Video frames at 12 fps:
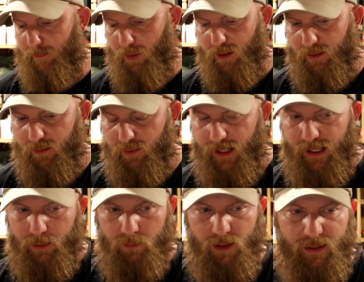they brought in a new
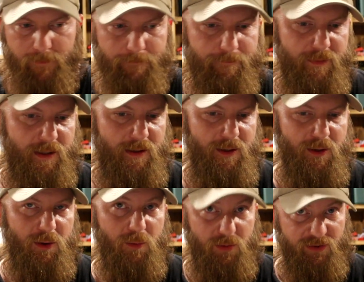guy to run it
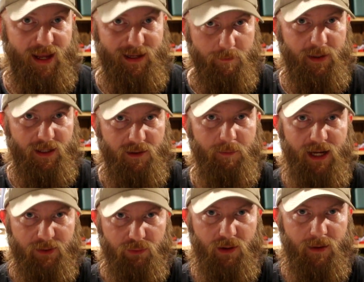who was handpicked
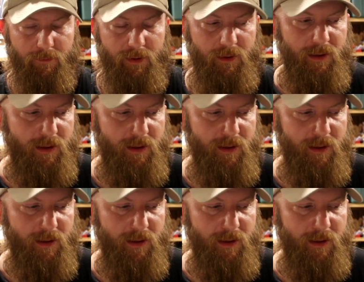by Trump.